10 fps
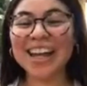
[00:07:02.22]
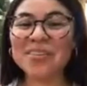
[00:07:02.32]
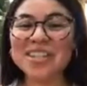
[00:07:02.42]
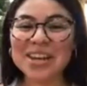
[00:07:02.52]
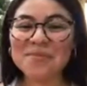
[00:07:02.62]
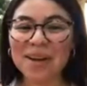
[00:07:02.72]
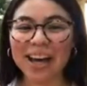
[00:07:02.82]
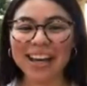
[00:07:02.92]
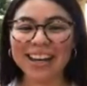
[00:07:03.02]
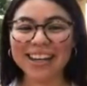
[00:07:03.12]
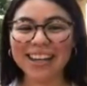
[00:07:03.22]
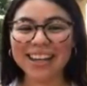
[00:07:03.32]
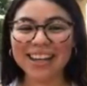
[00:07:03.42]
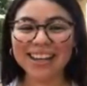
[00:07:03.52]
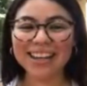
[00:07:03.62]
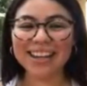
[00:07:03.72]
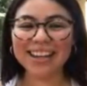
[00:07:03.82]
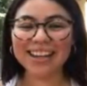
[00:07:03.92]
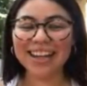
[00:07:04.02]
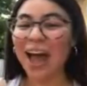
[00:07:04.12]
enjoy what's around you, and
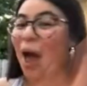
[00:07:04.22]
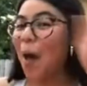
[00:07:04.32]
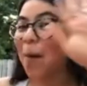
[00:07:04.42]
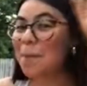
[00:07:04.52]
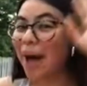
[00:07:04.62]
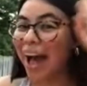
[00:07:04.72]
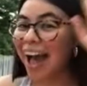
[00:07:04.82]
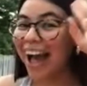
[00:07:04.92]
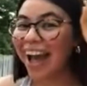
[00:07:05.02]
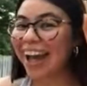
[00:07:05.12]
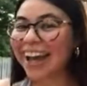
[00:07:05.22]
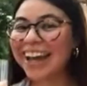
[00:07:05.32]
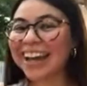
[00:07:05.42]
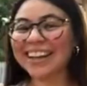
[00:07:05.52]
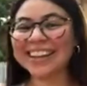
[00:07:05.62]
breathe.